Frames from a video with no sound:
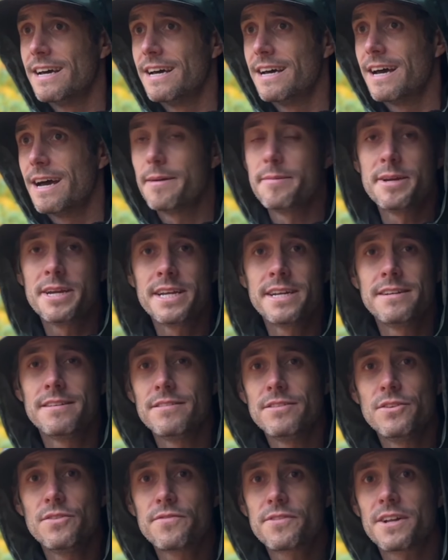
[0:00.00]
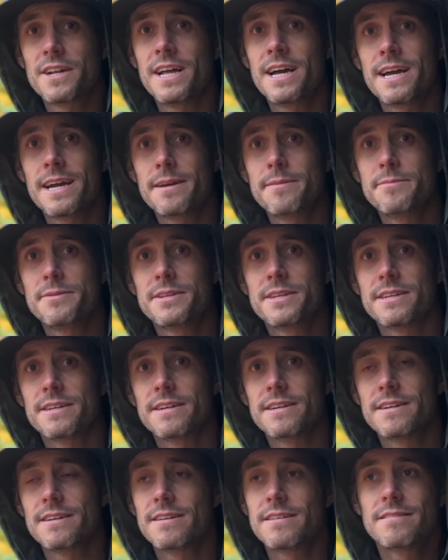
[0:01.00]
I mean, you've climbed
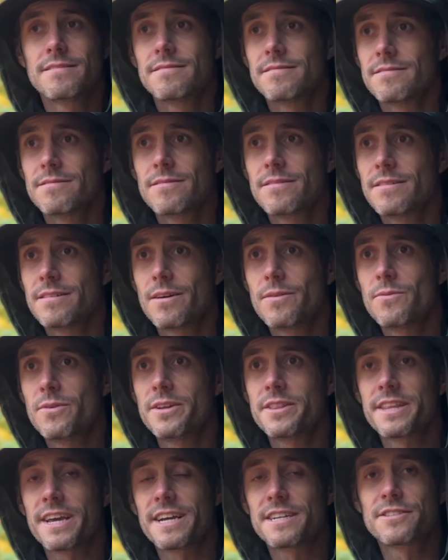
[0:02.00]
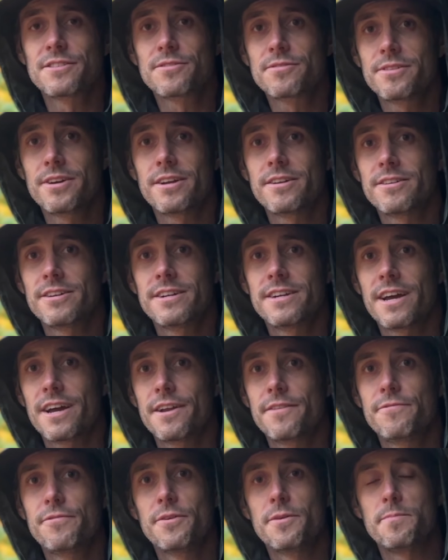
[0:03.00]
a 1,309
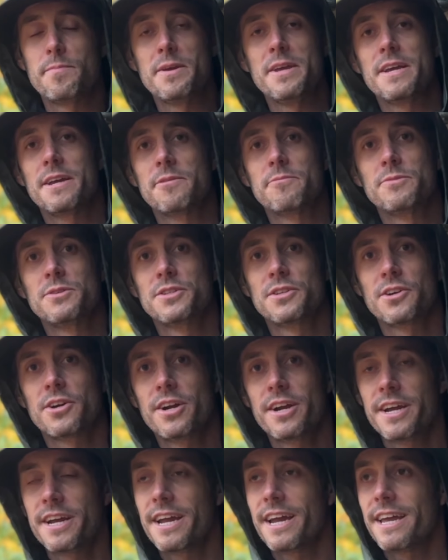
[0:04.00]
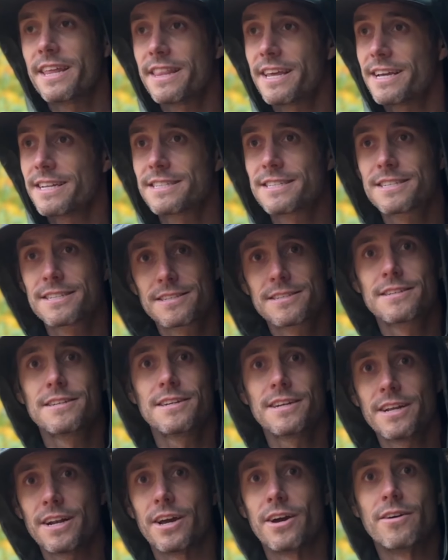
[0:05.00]
foot peak in Missouri, and that's,
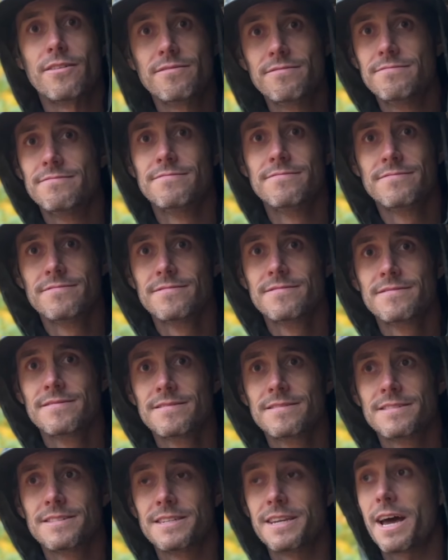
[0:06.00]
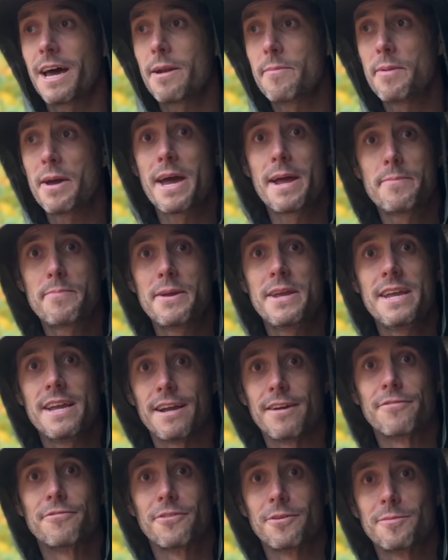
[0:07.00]
you know, not a bad peak
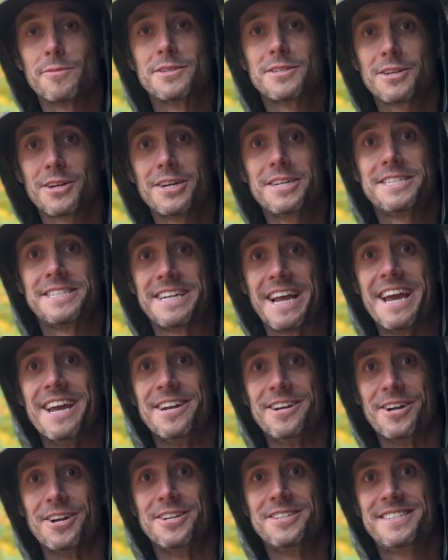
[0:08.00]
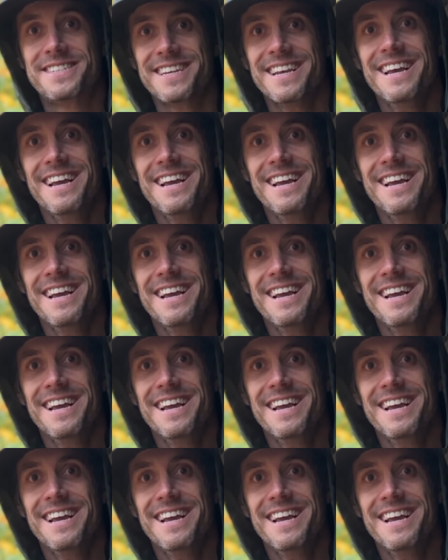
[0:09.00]
for Missouri standards,